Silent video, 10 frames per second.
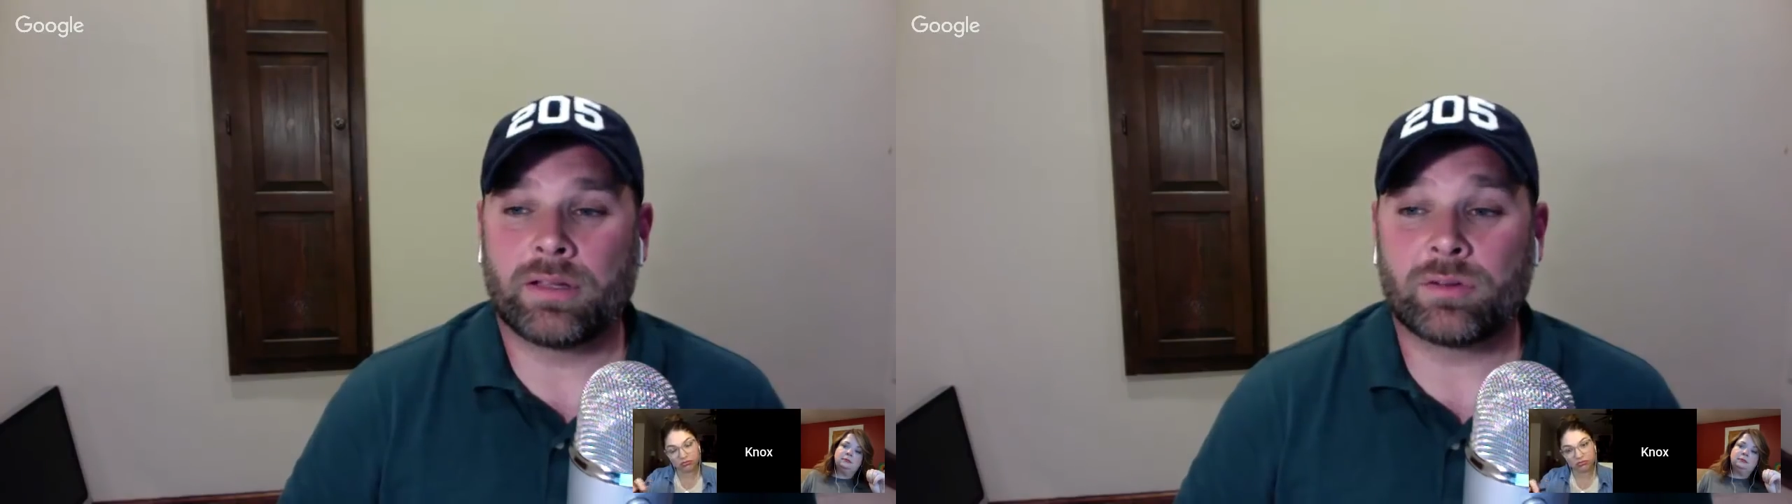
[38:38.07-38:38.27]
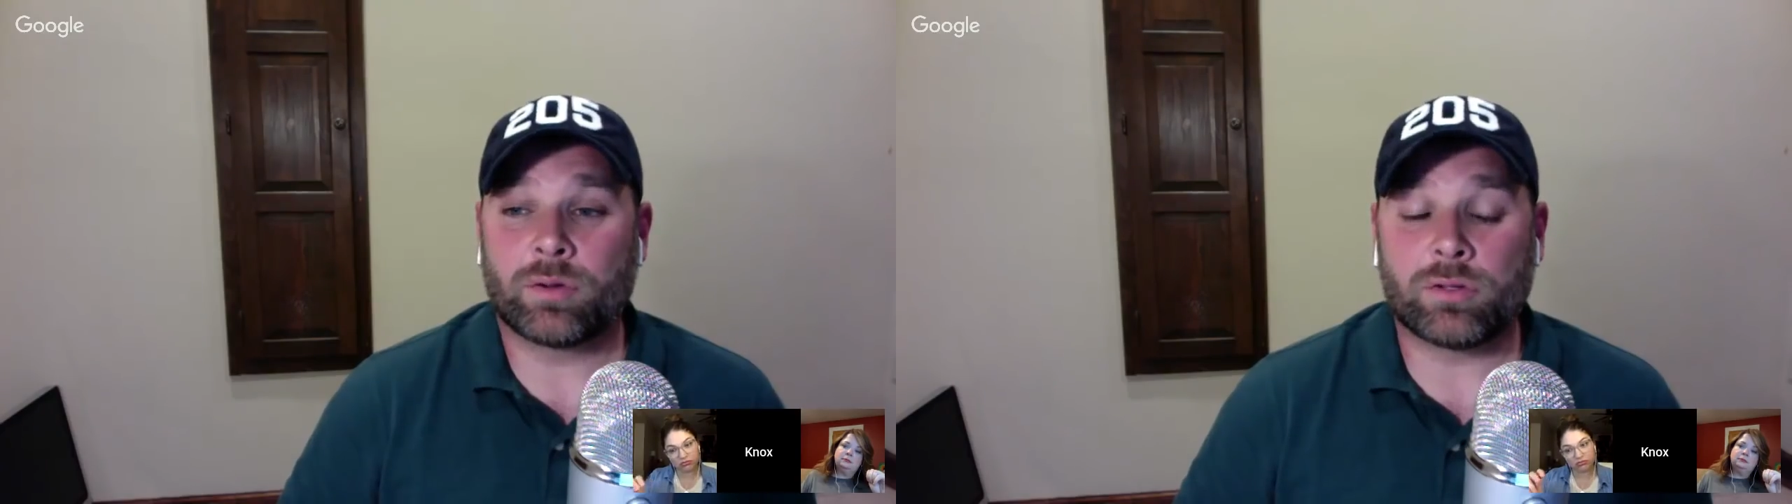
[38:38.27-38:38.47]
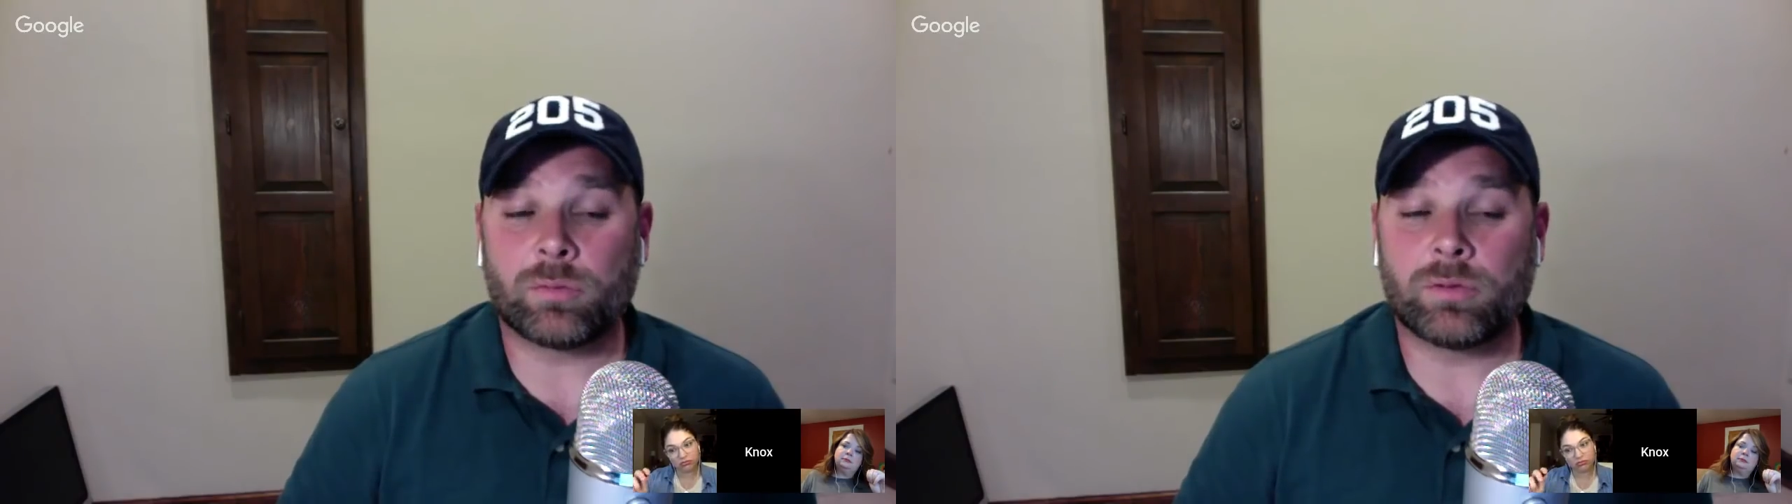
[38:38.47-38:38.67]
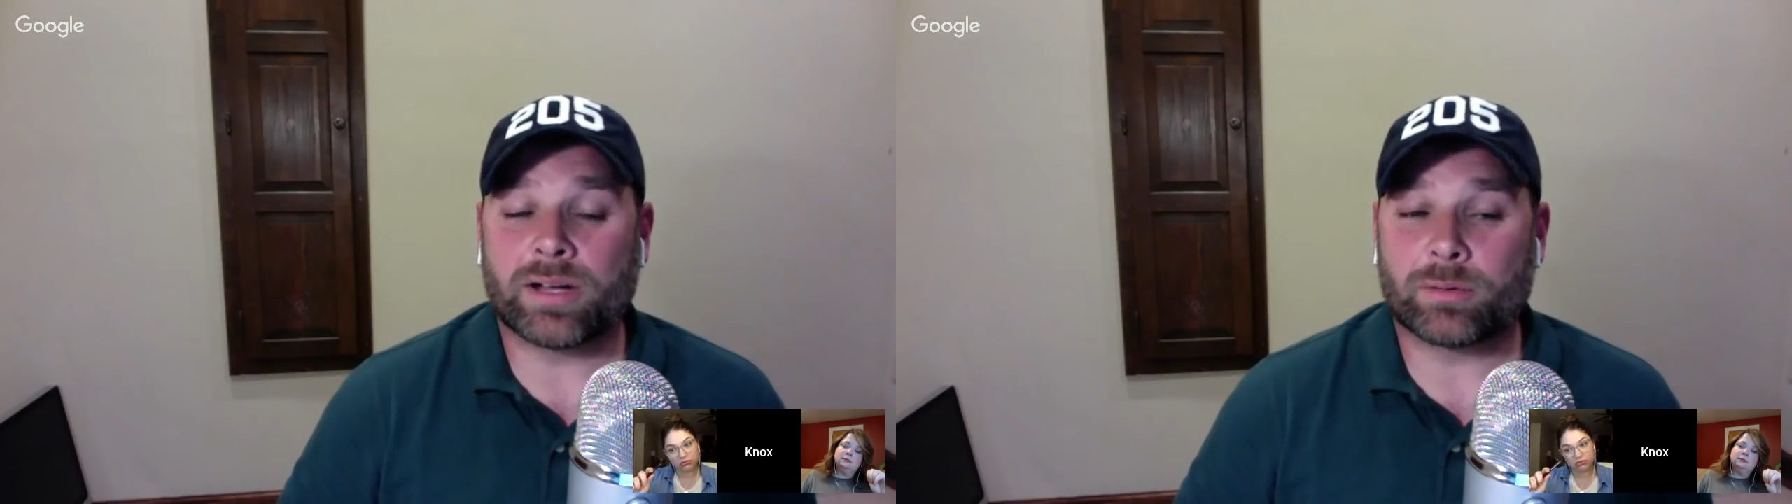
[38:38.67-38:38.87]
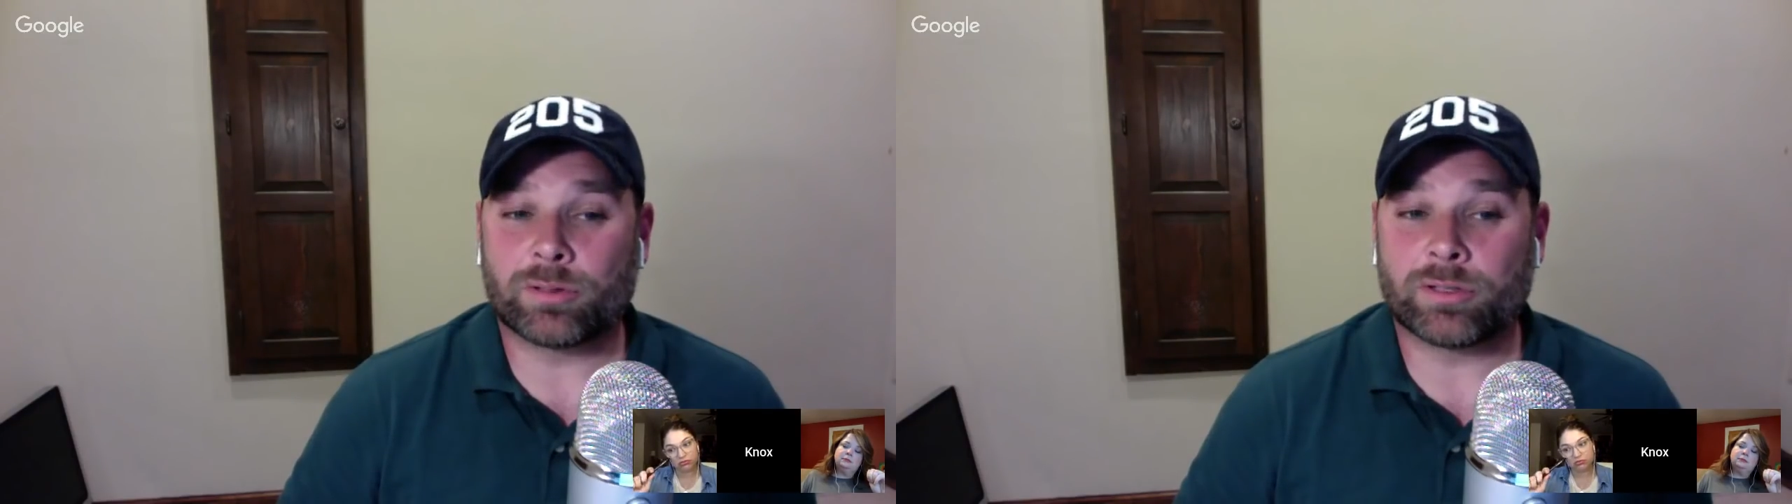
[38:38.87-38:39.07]
So you
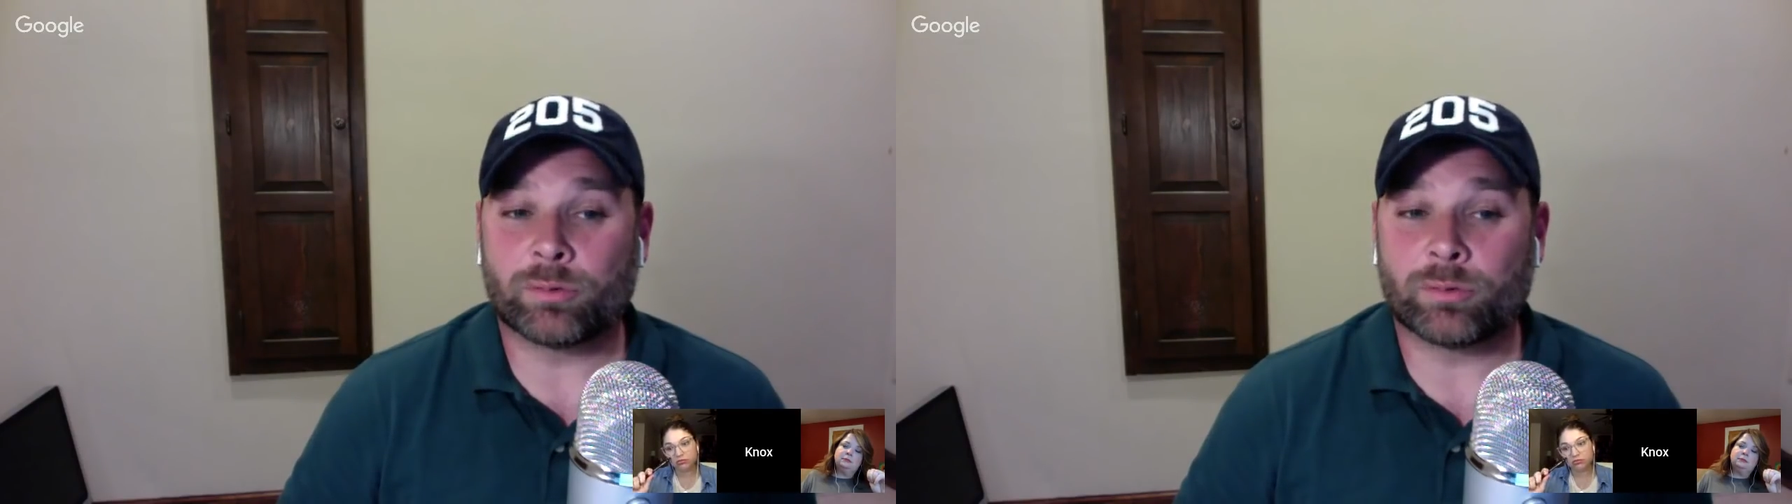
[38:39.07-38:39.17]
like really